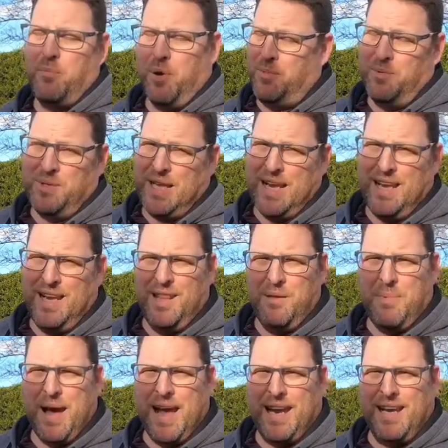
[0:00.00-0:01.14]
problems getting it in
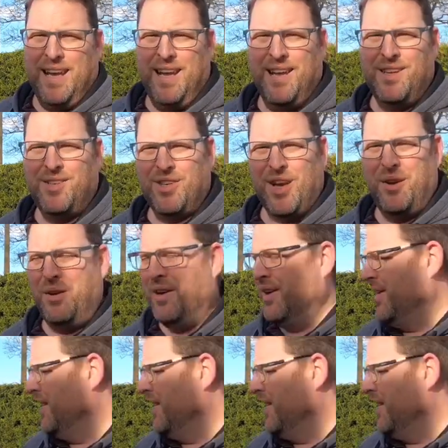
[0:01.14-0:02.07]
the bag. So